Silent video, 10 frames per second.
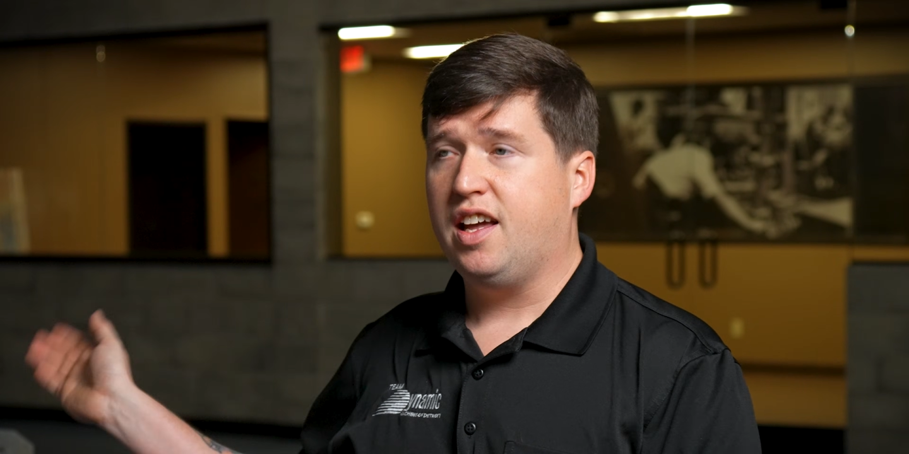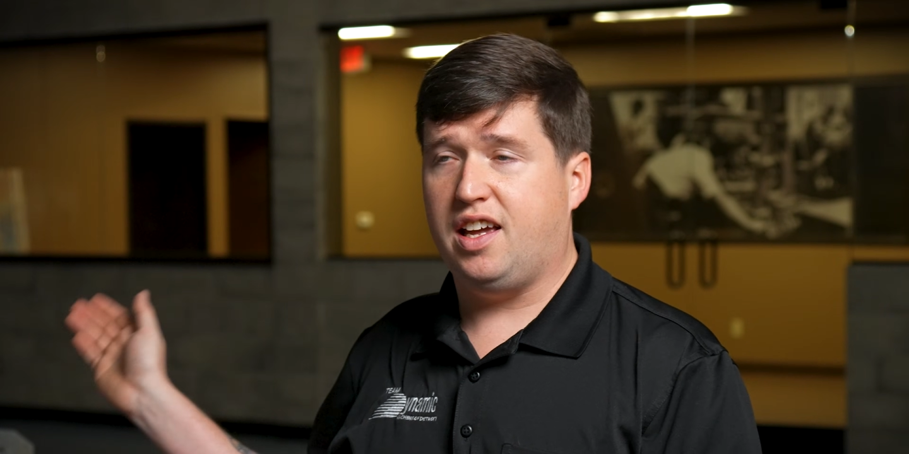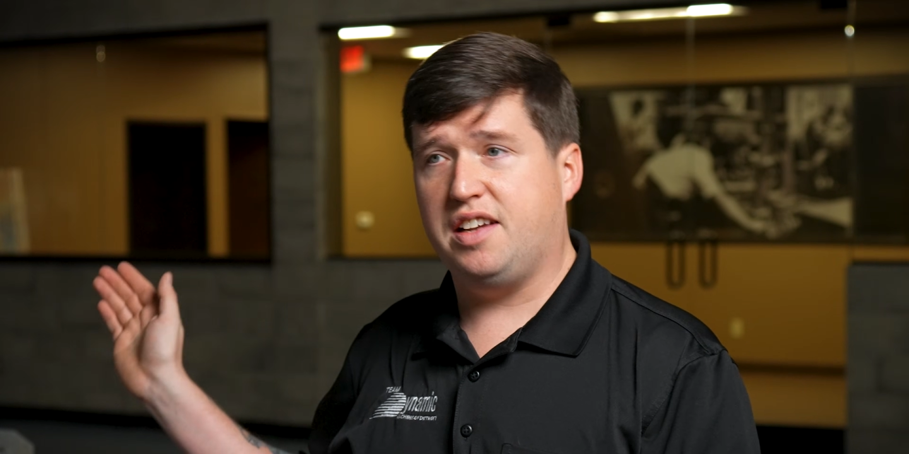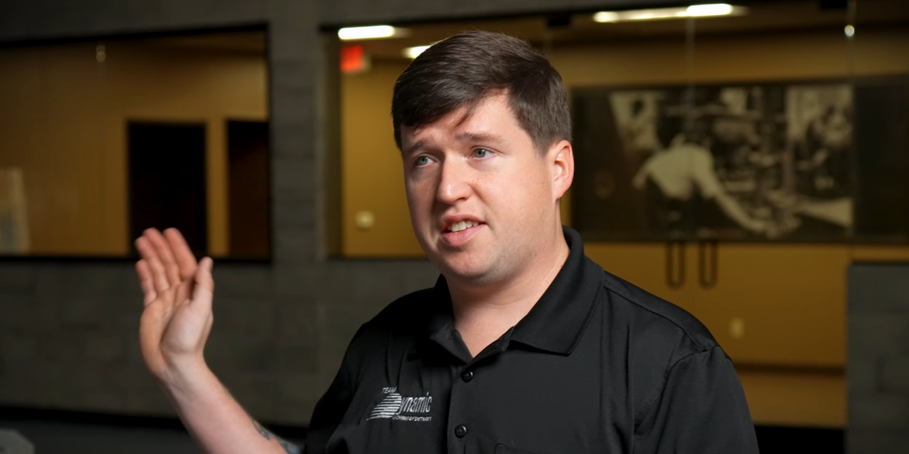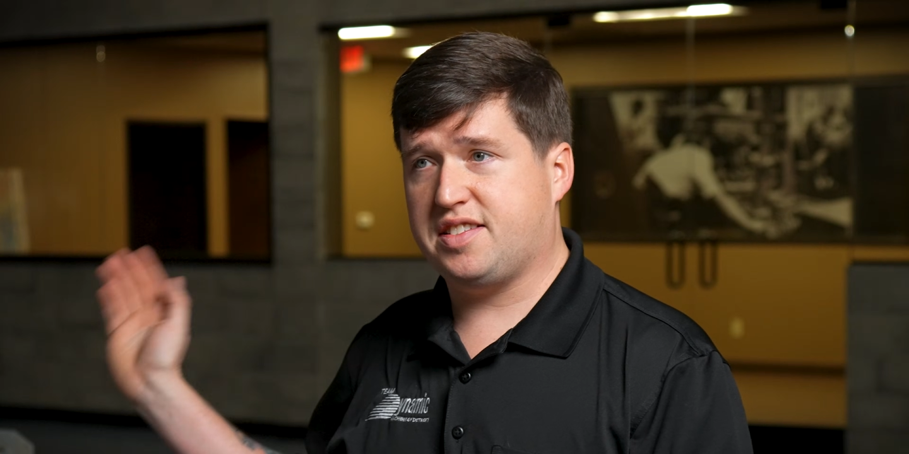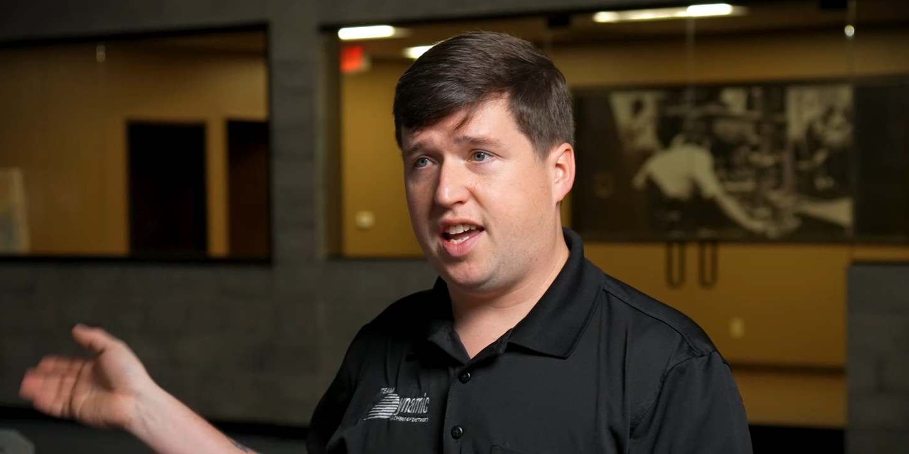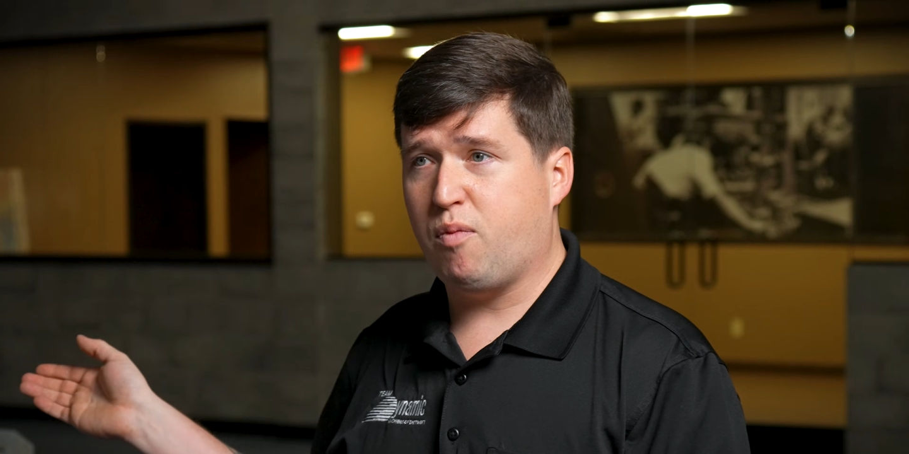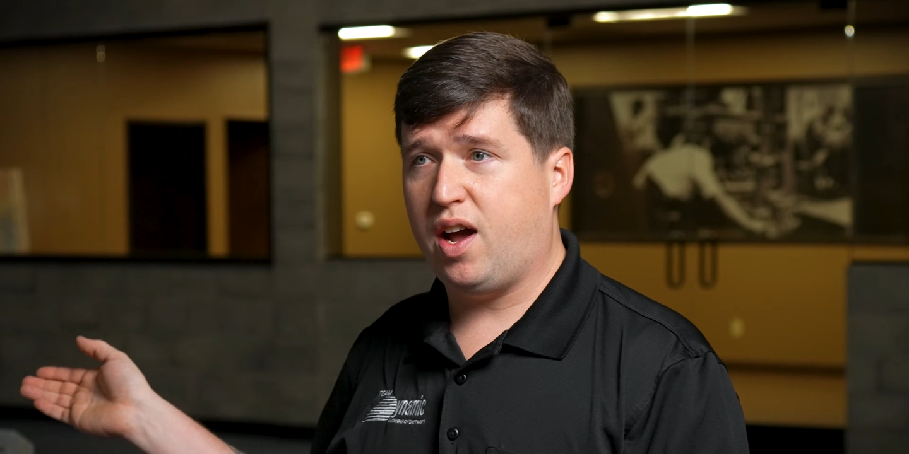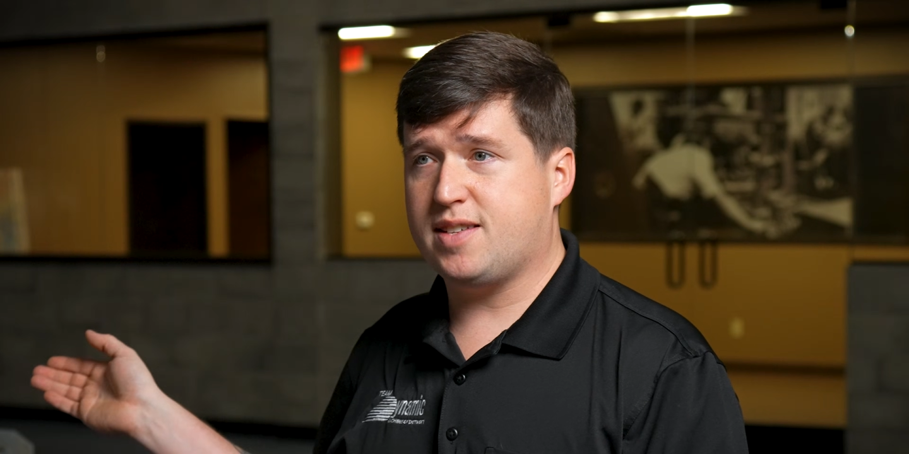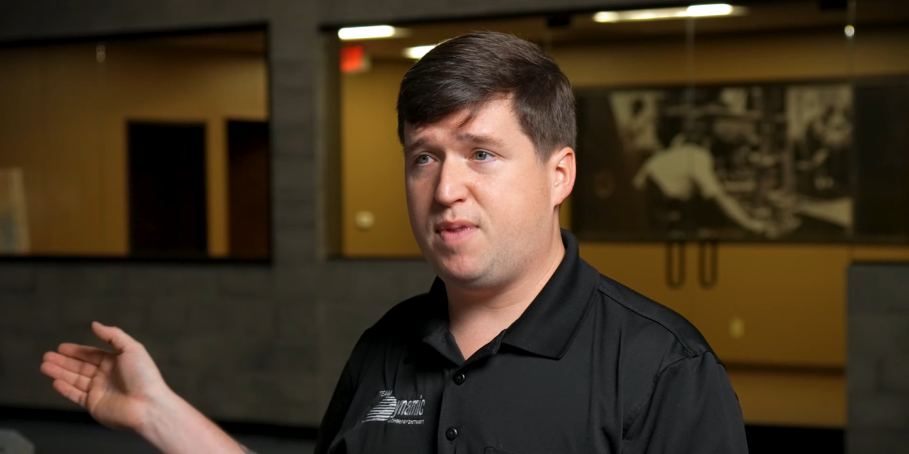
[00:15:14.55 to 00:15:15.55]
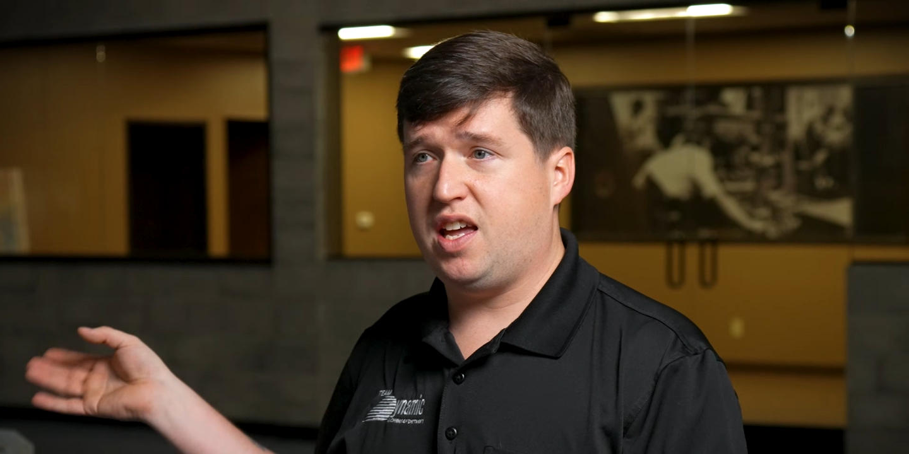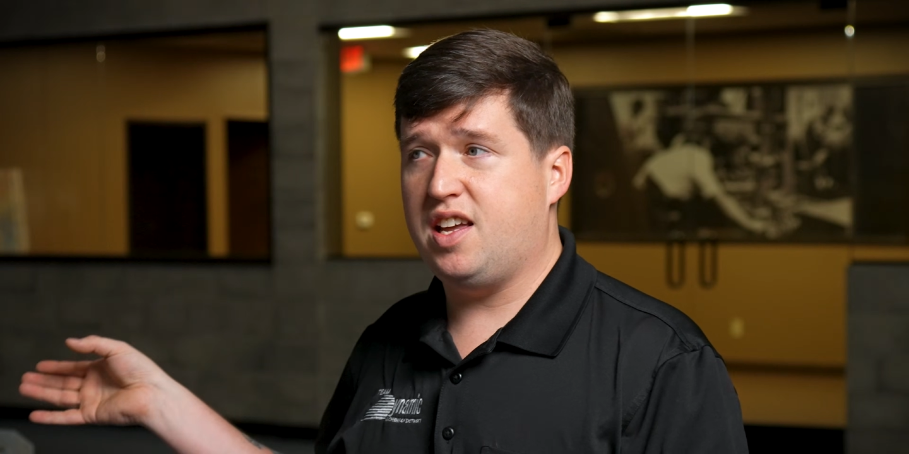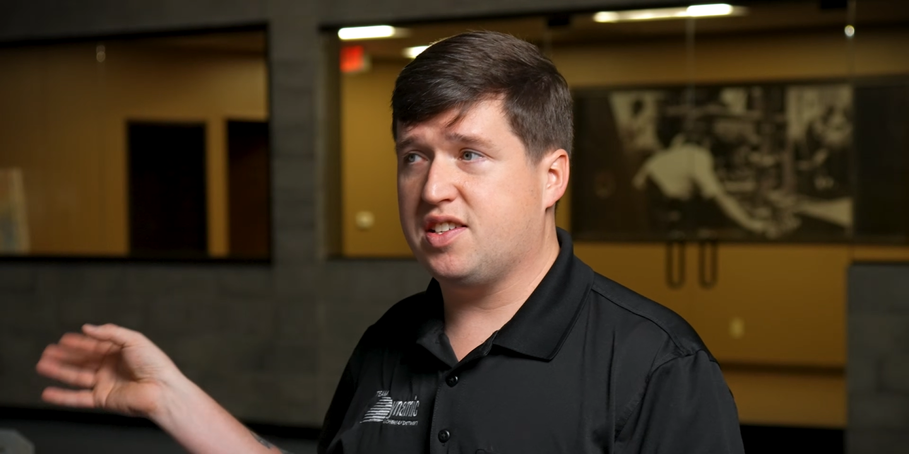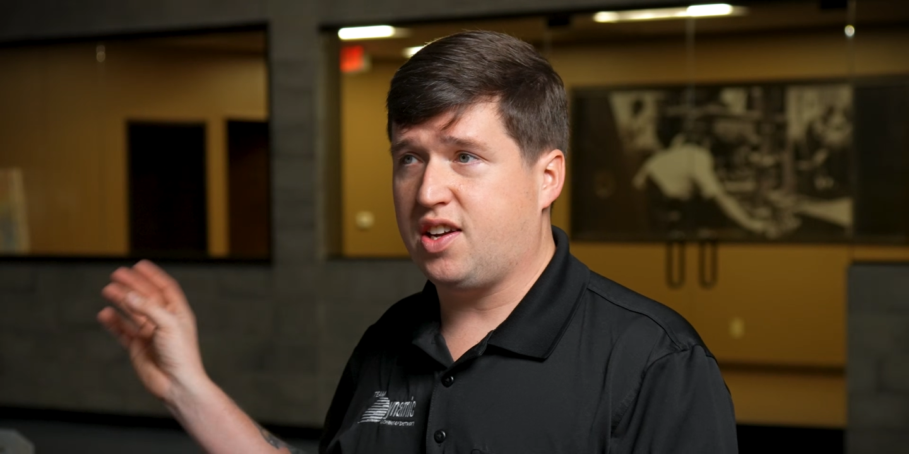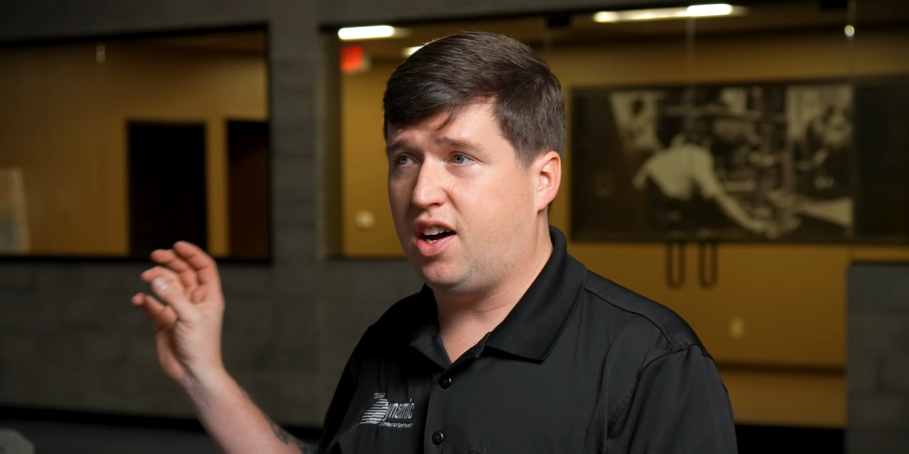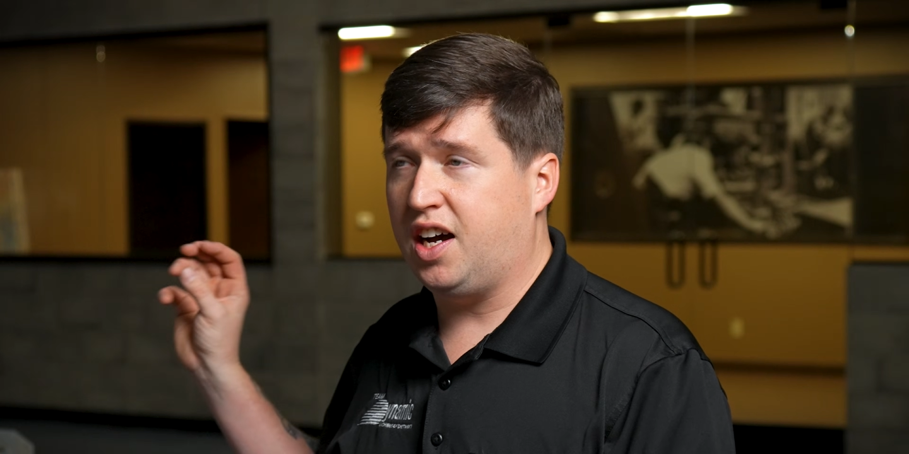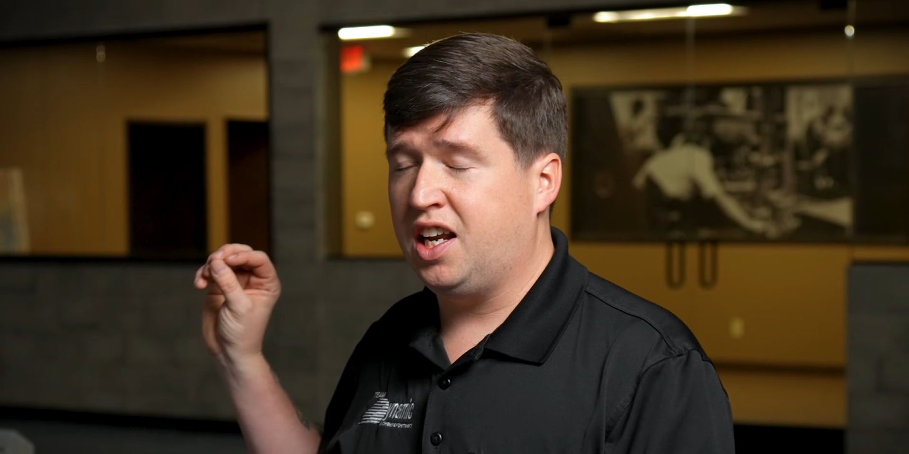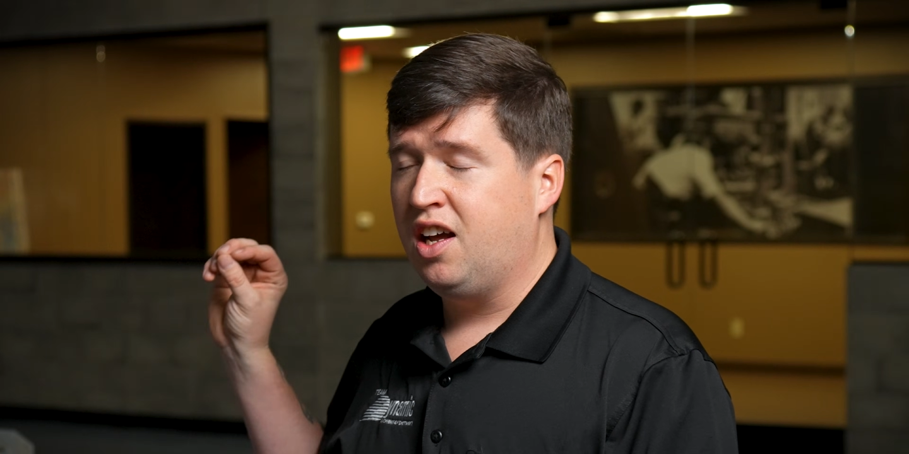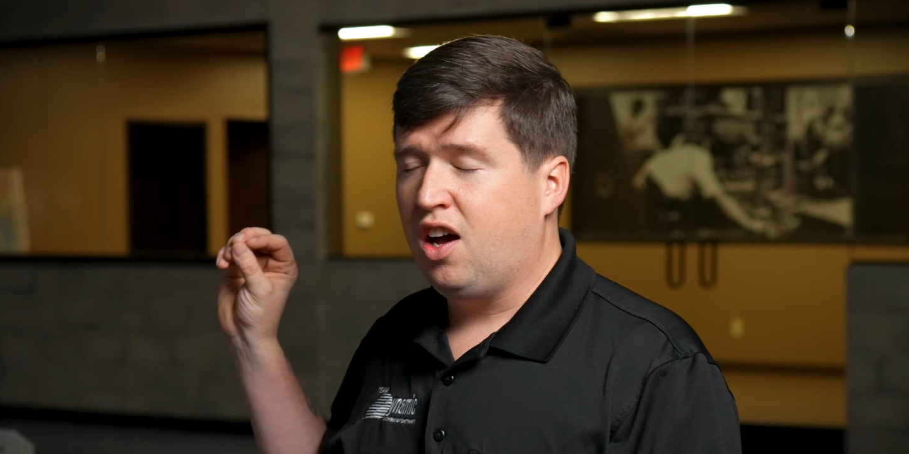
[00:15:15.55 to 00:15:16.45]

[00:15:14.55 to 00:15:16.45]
He's the same way as me. He's taught